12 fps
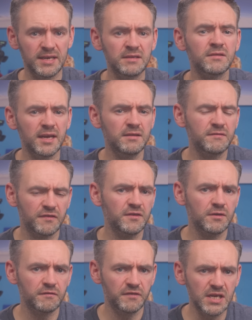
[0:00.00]
an
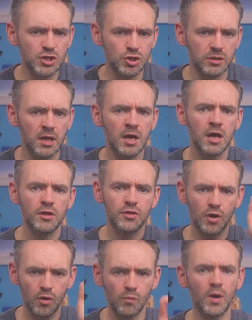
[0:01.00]
infinite vision,
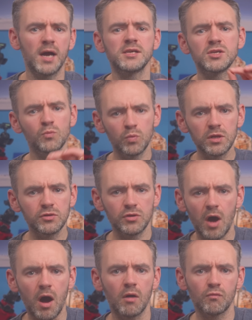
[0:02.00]
the horizon will
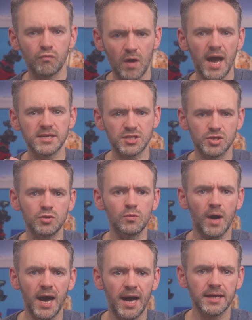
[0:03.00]
not rise
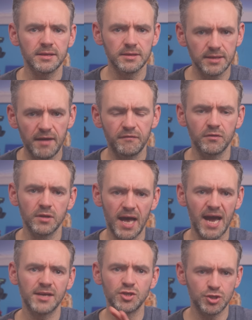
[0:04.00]
to eye level
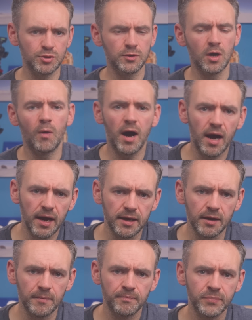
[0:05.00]
as you go
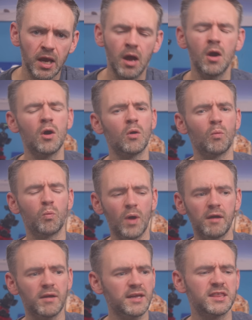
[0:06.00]
higher.
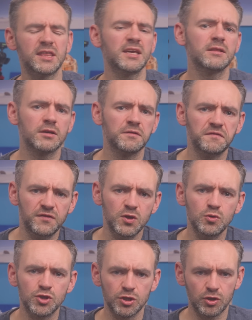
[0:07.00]
Where I think the
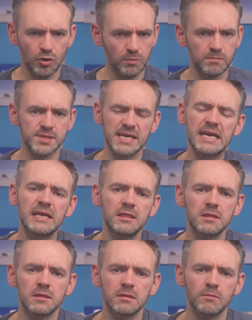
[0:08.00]
confusion comes
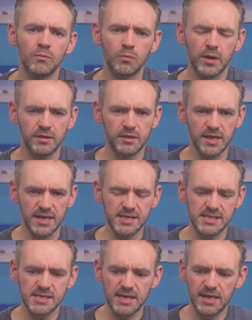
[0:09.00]
in with
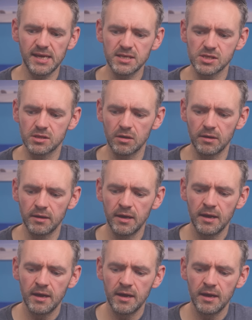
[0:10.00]
this is that